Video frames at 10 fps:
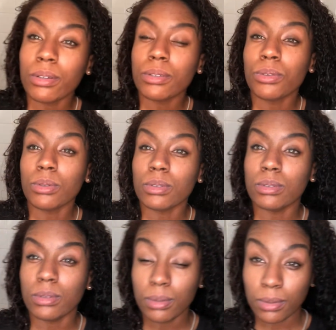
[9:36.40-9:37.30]
I
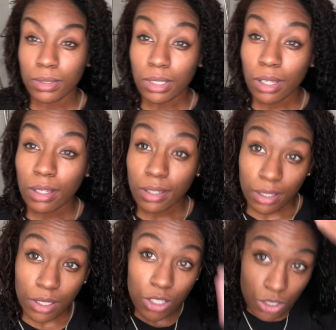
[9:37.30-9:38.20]
go through
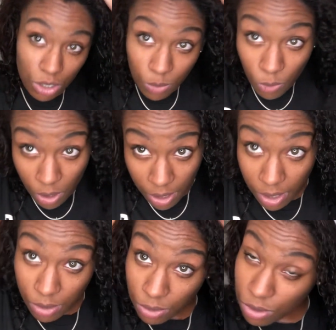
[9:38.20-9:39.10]

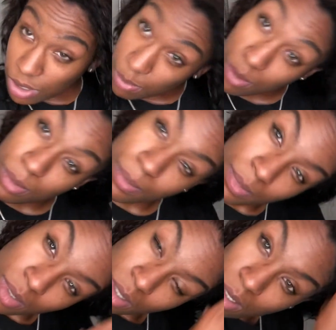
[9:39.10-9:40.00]
conditioner more than I go through
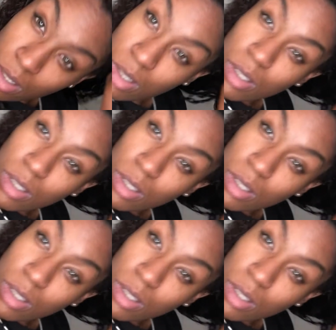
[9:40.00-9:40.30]
shampoo.